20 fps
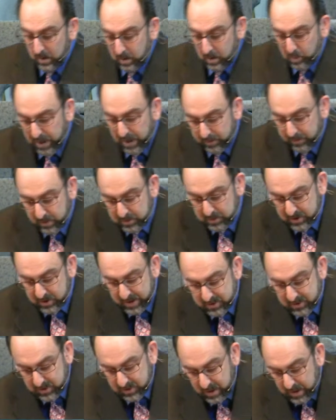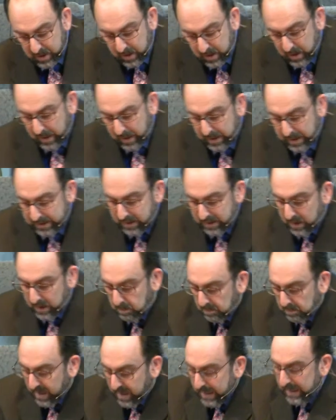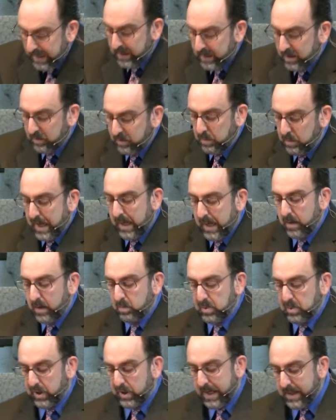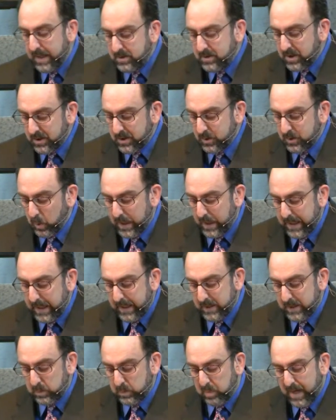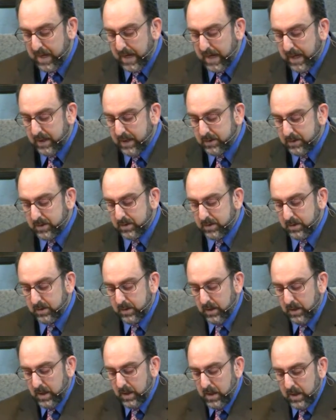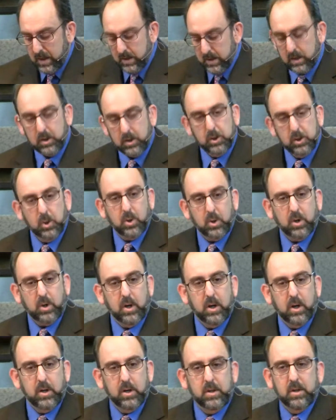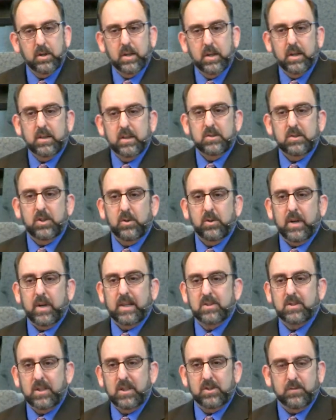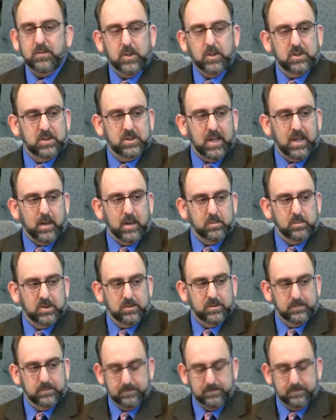Proverbs 16:9. The mind of man plans his ways, but the Lord directs his footsteps.